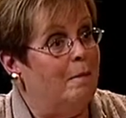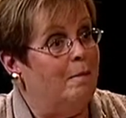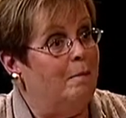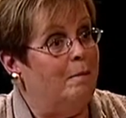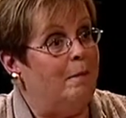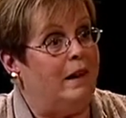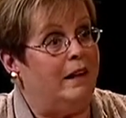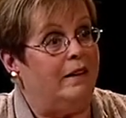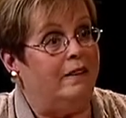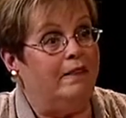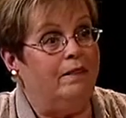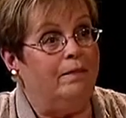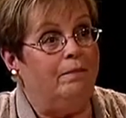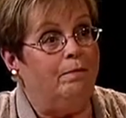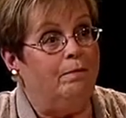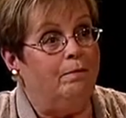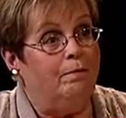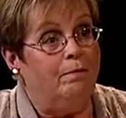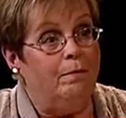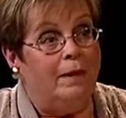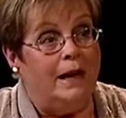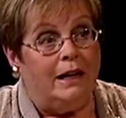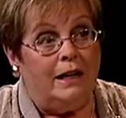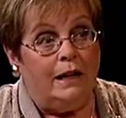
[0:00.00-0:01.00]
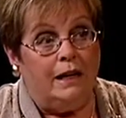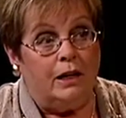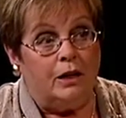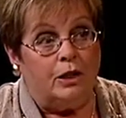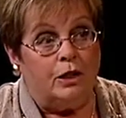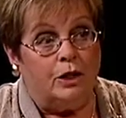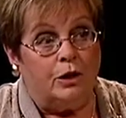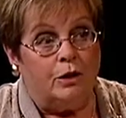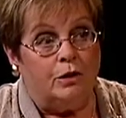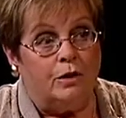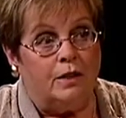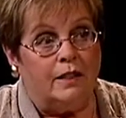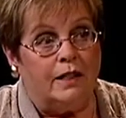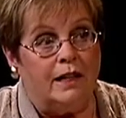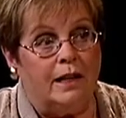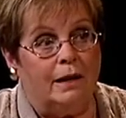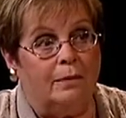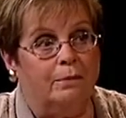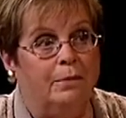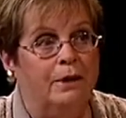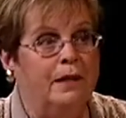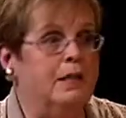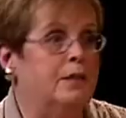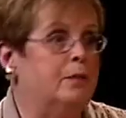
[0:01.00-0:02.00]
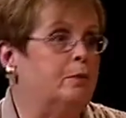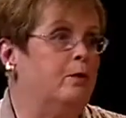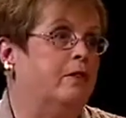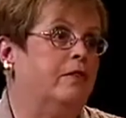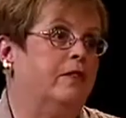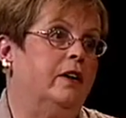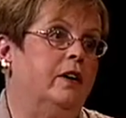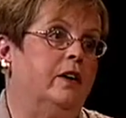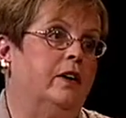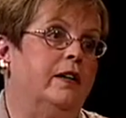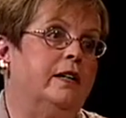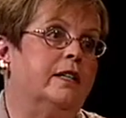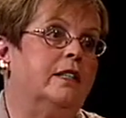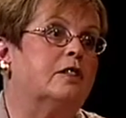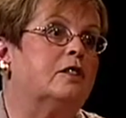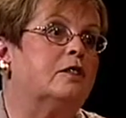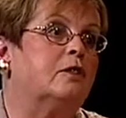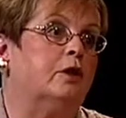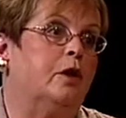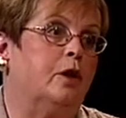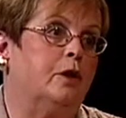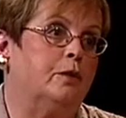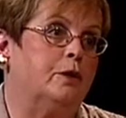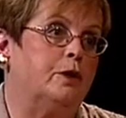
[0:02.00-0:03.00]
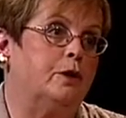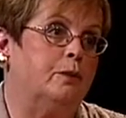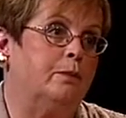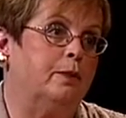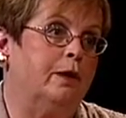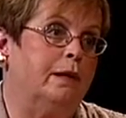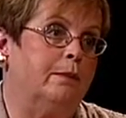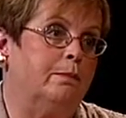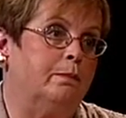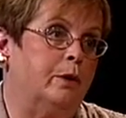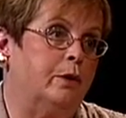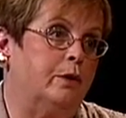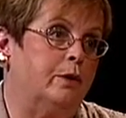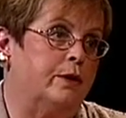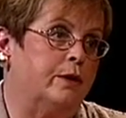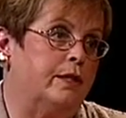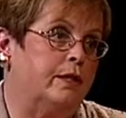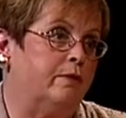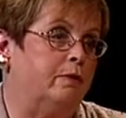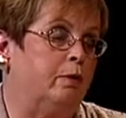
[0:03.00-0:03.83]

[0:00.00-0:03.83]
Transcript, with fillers: But many insurance companies were very slow to reimburse